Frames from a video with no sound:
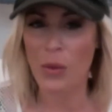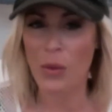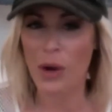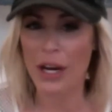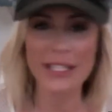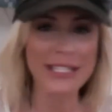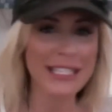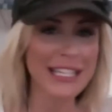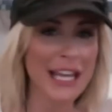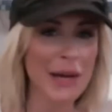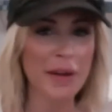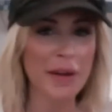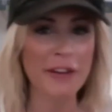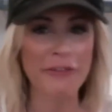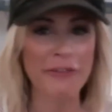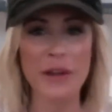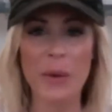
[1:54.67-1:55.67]
wanted to get
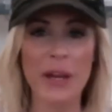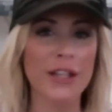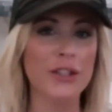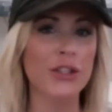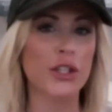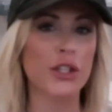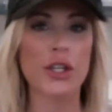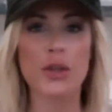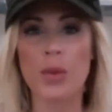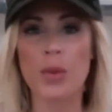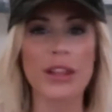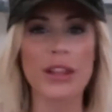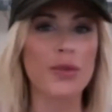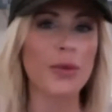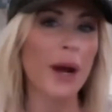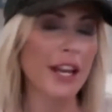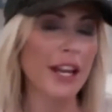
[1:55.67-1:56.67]
my feet wet and learn what
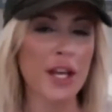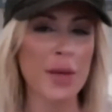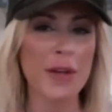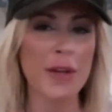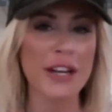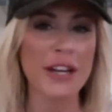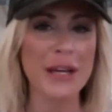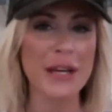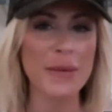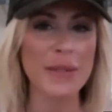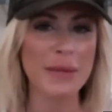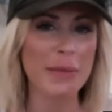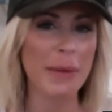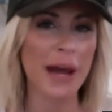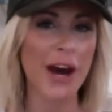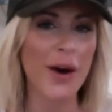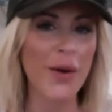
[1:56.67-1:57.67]
the writing community was
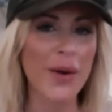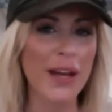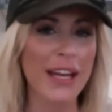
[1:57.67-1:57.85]
about,